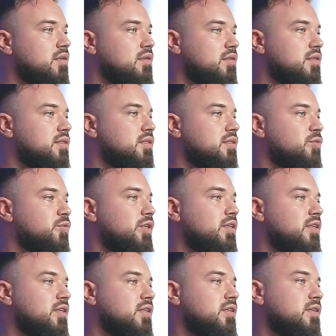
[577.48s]
this is
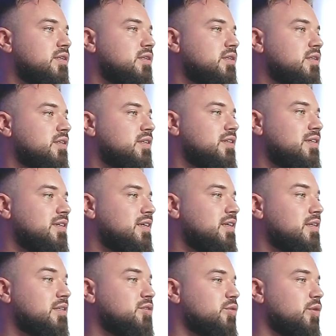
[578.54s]
real
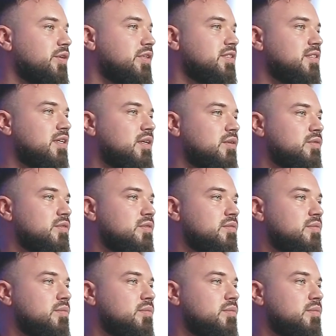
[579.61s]
electronic sound,